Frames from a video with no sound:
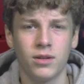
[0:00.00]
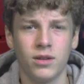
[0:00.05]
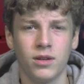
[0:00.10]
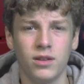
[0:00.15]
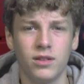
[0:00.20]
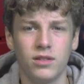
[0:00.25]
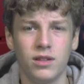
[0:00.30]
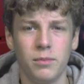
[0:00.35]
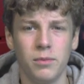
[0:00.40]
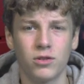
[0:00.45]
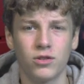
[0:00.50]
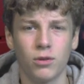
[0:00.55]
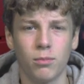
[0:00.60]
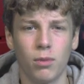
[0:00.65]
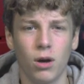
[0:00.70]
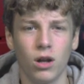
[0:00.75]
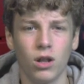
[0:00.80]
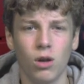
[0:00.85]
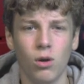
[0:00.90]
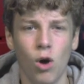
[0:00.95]
See Mr.
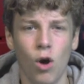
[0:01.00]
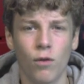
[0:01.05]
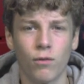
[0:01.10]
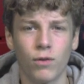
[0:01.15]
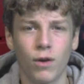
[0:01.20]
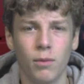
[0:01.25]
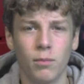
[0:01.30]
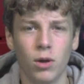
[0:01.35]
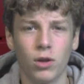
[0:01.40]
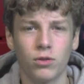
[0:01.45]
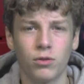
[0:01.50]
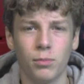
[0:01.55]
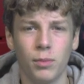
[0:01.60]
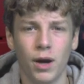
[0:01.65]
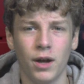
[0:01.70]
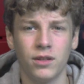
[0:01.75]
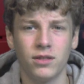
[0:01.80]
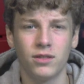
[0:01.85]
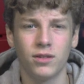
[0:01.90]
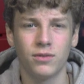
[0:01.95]
Barlow or Frau
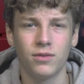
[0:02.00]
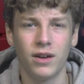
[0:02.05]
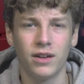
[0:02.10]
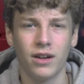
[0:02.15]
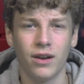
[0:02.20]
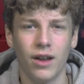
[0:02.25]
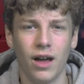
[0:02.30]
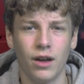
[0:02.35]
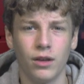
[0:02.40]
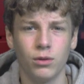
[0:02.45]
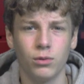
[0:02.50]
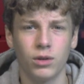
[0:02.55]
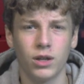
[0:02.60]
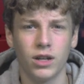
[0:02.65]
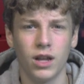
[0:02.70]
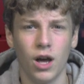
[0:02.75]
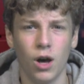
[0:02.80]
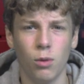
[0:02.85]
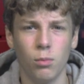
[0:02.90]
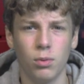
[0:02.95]
Montalban to find out how you can
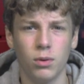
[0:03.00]
help.